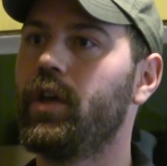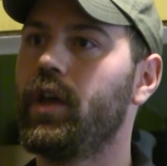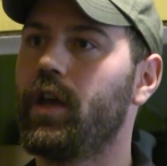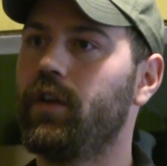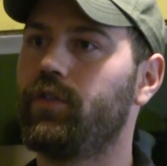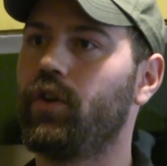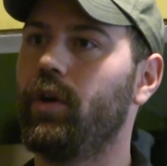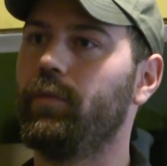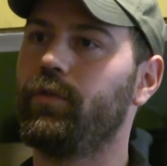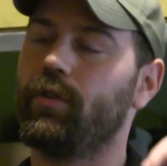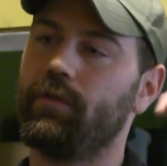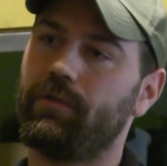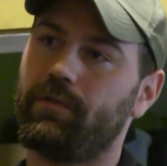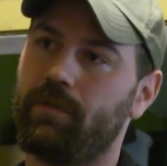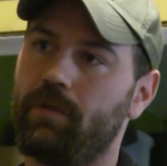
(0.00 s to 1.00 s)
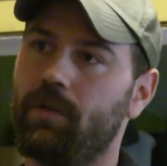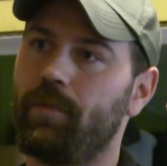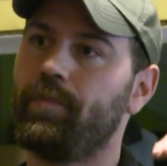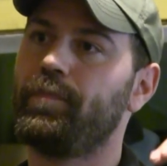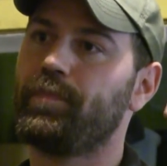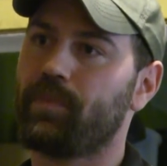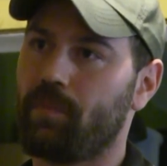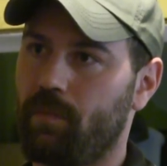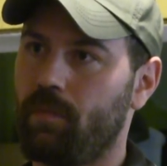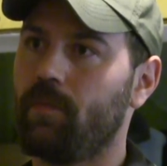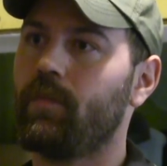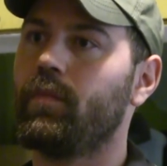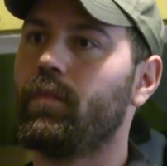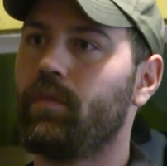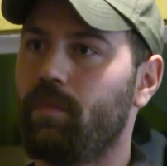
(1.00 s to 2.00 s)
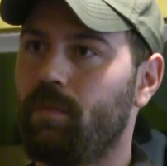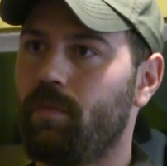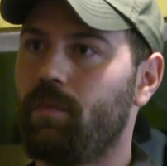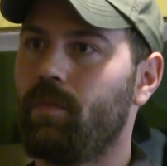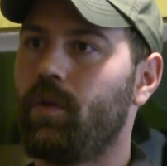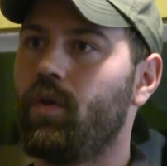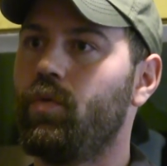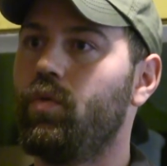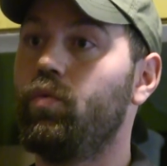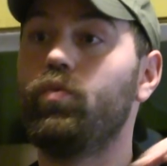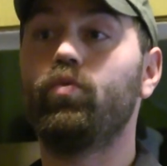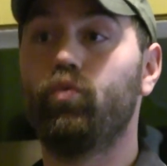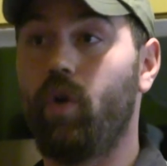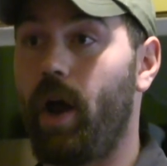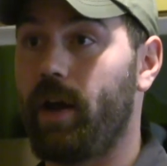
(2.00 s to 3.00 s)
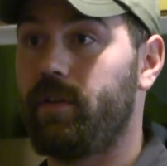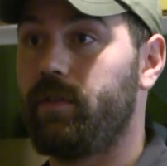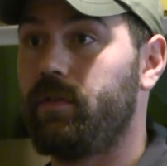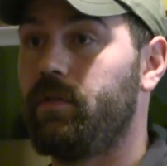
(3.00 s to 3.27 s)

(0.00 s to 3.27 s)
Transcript: But in terms of infrastructure that buys gas, right.